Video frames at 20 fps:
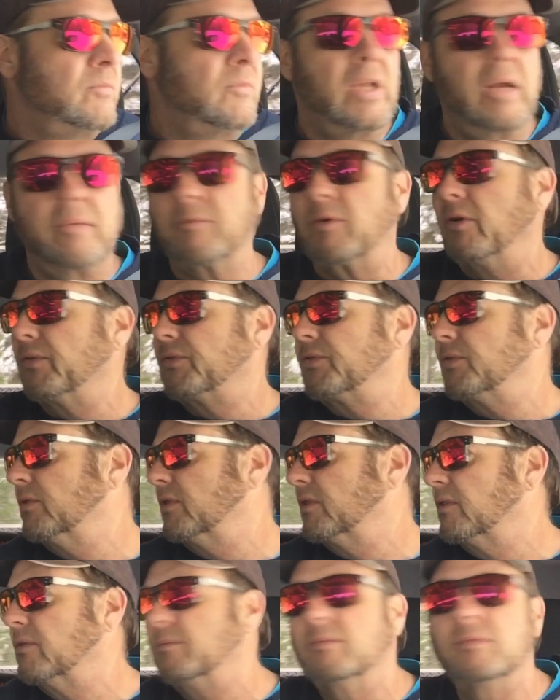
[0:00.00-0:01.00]
I'm going
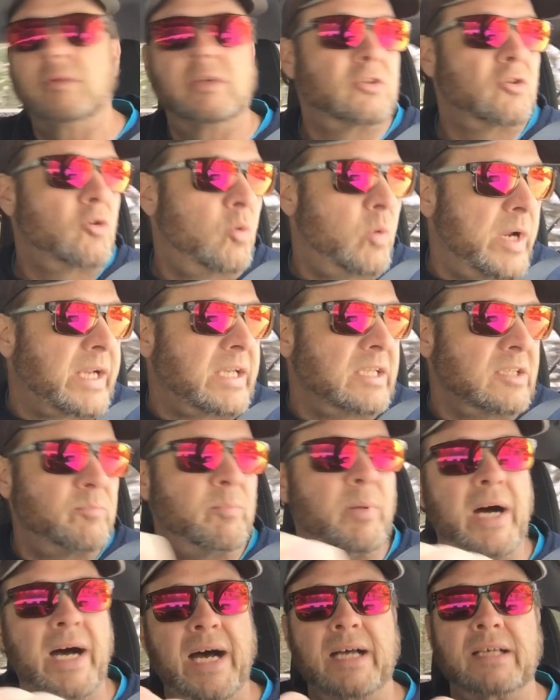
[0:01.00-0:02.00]
through them as quick as
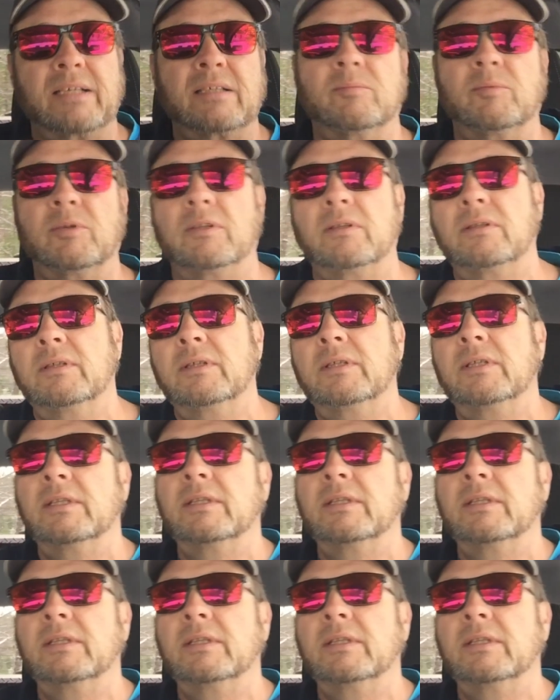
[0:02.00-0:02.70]
possible,